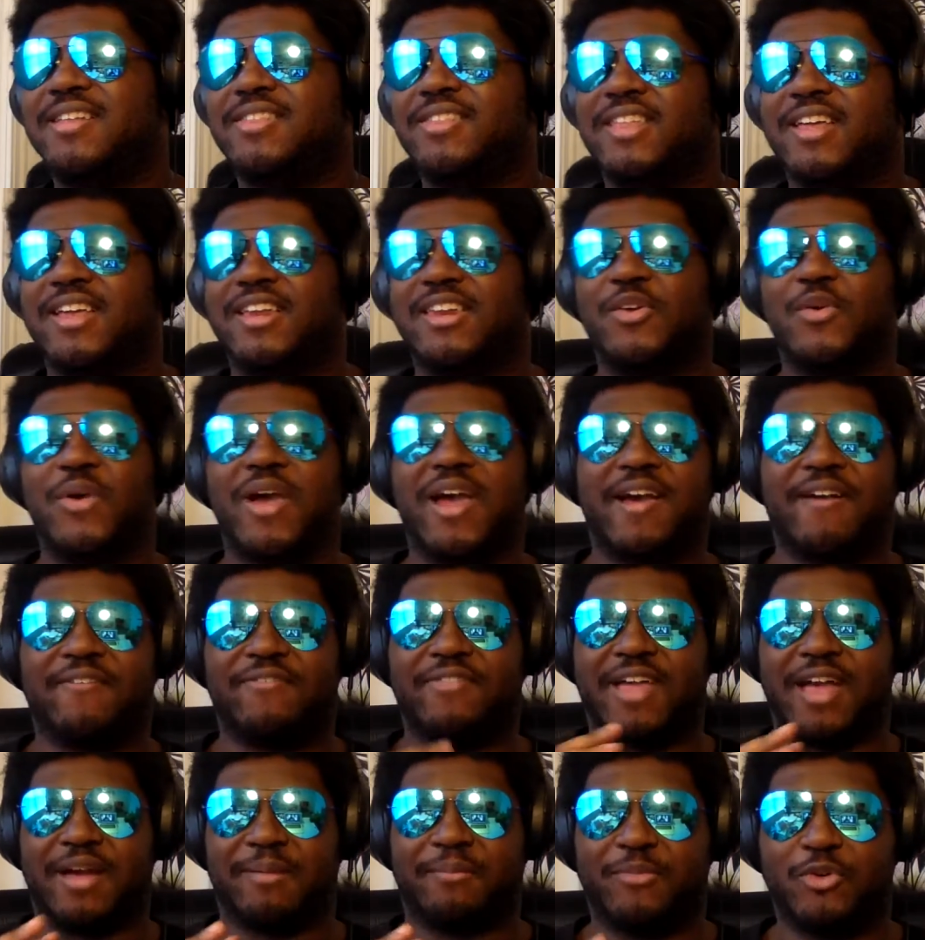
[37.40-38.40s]
then you
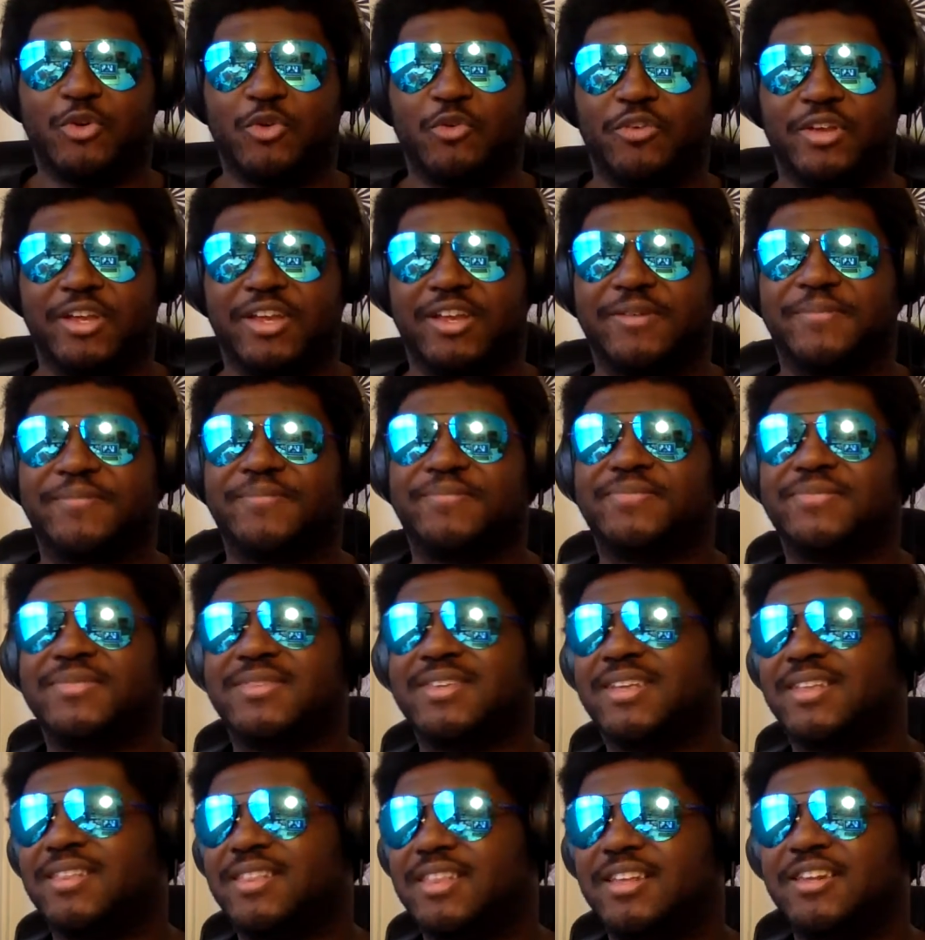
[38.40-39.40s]
have that movie.
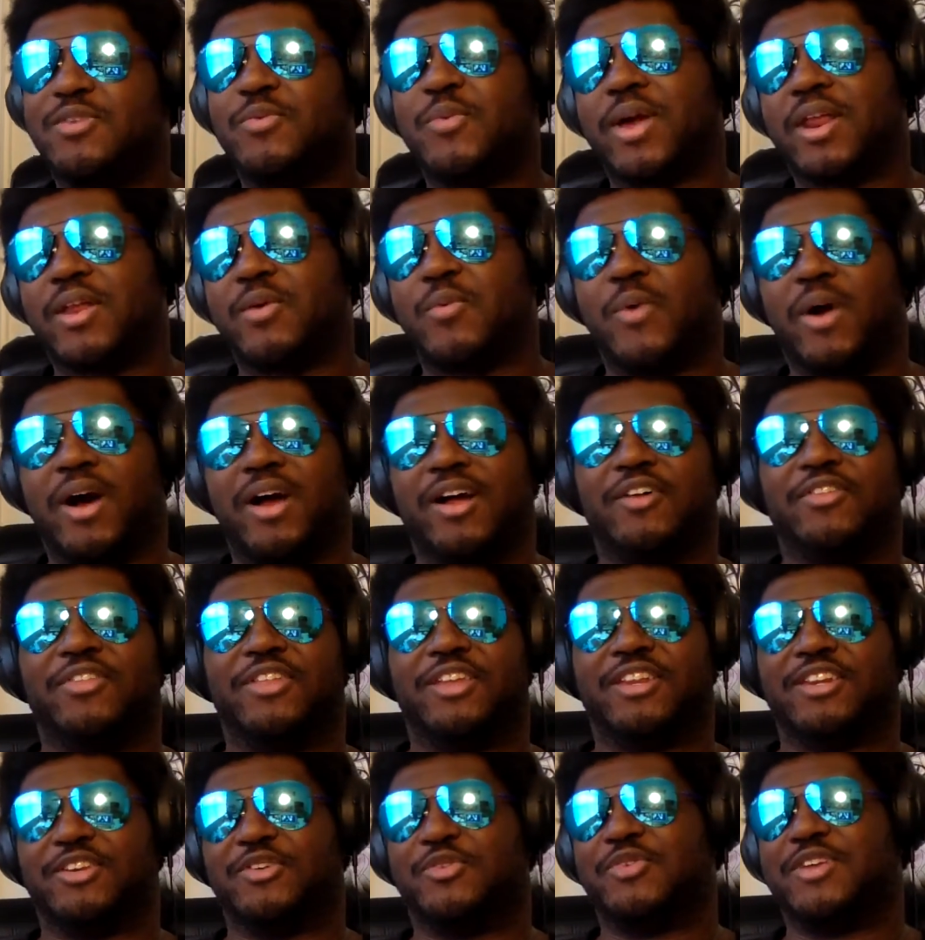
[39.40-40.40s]
Then you wait a while,
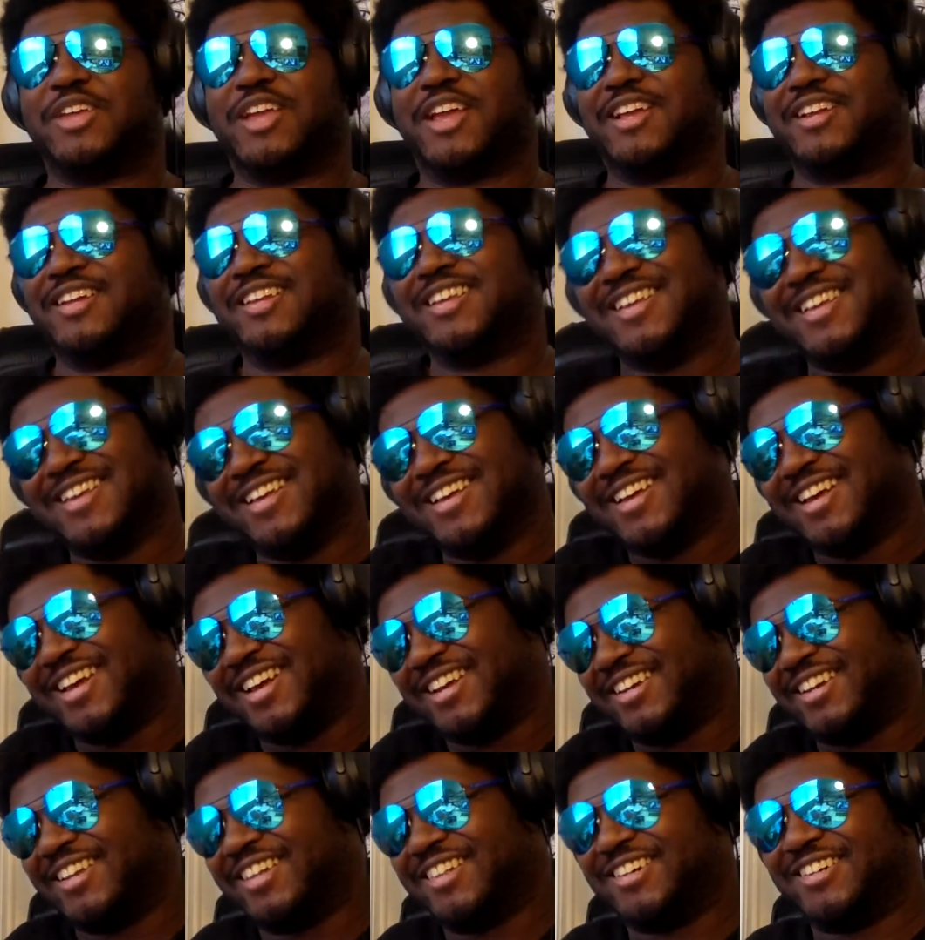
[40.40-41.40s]
then you get
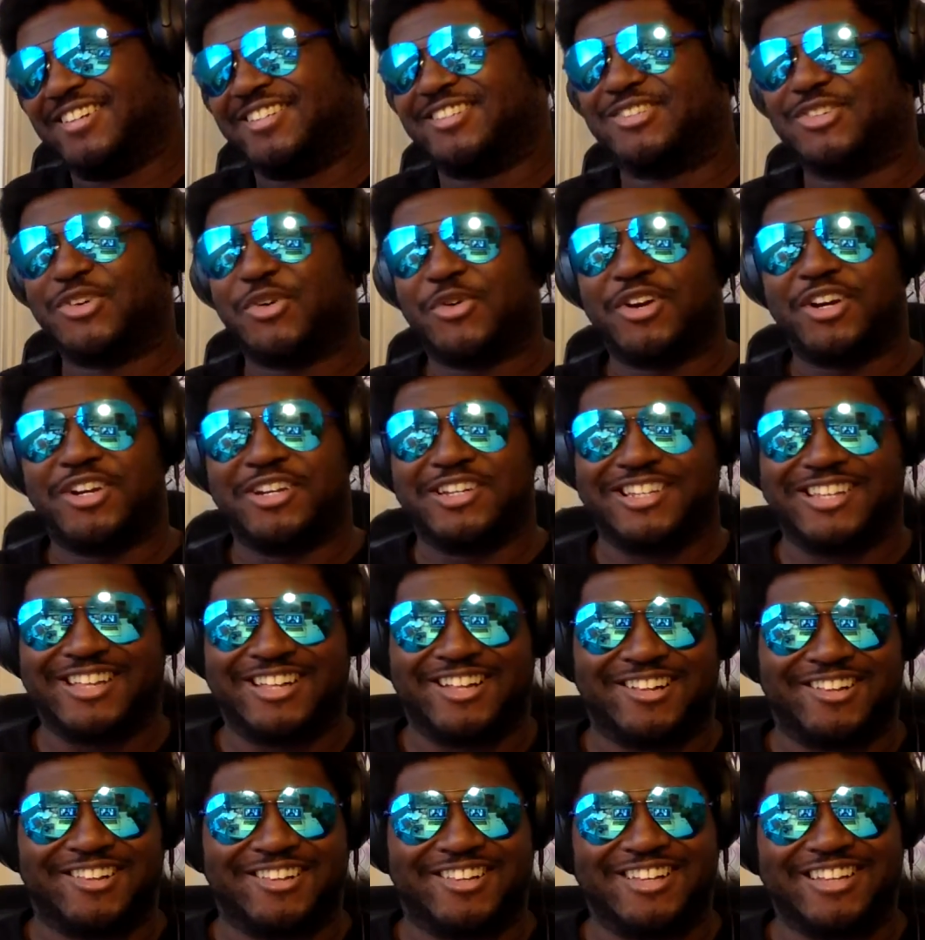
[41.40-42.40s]
another story to
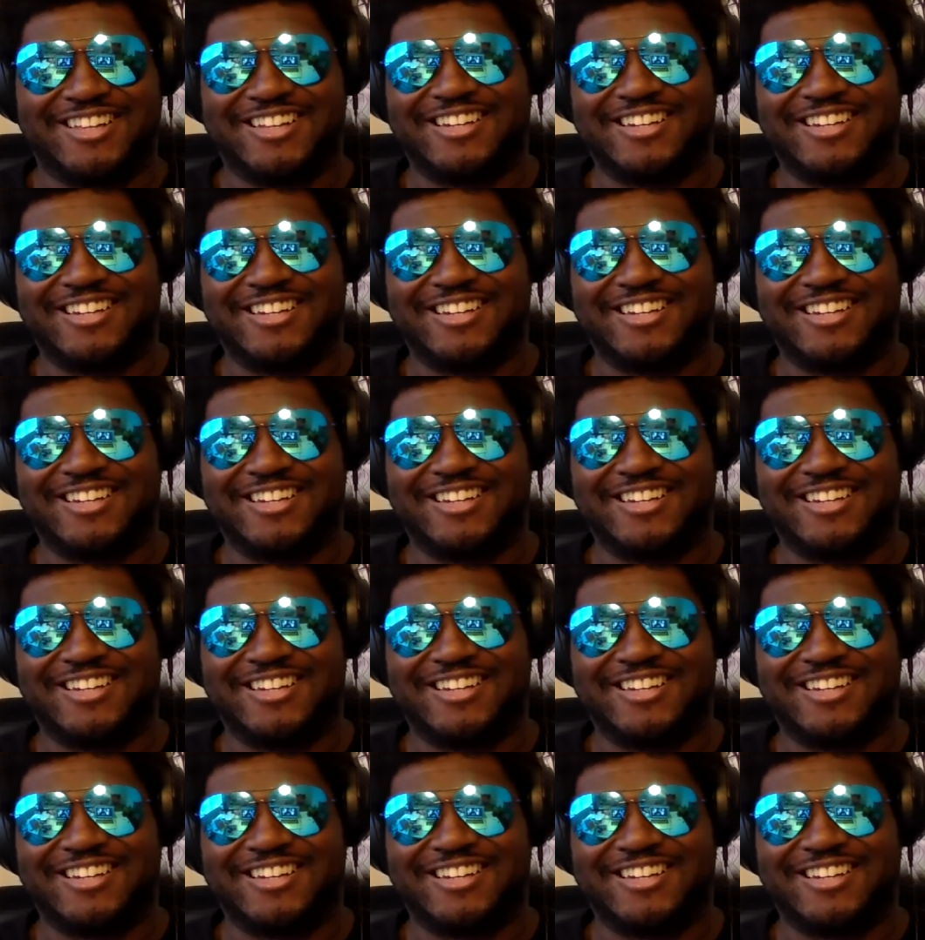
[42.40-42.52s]
tell.